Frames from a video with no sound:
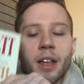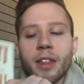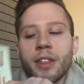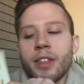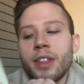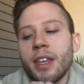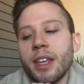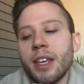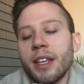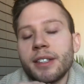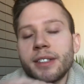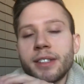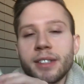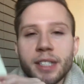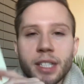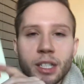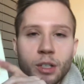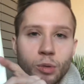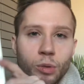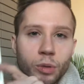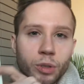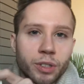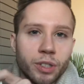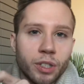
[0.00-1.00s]
the
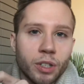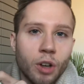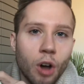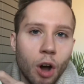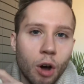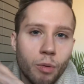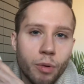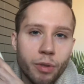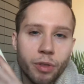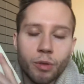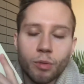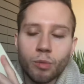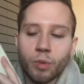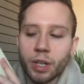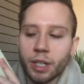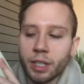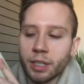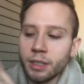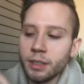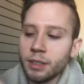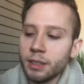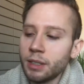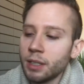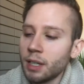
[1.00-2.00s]
sequel to Gone with the
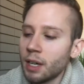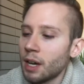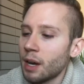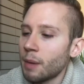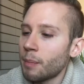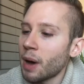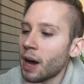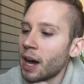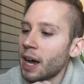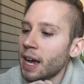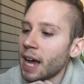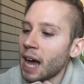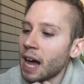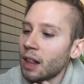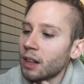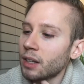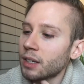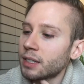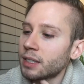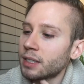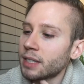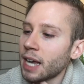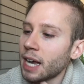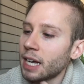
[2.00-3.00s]
Wind by
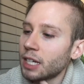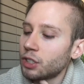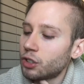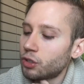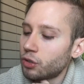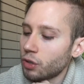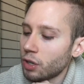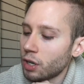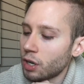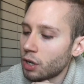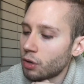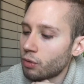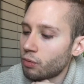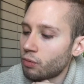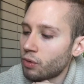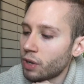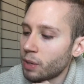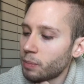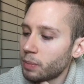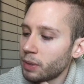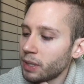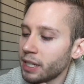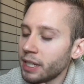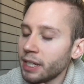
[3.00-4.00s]
Alexandra
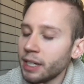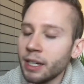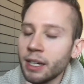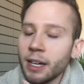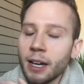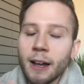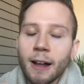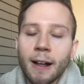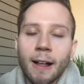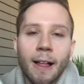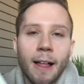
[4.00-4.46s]
Ripley.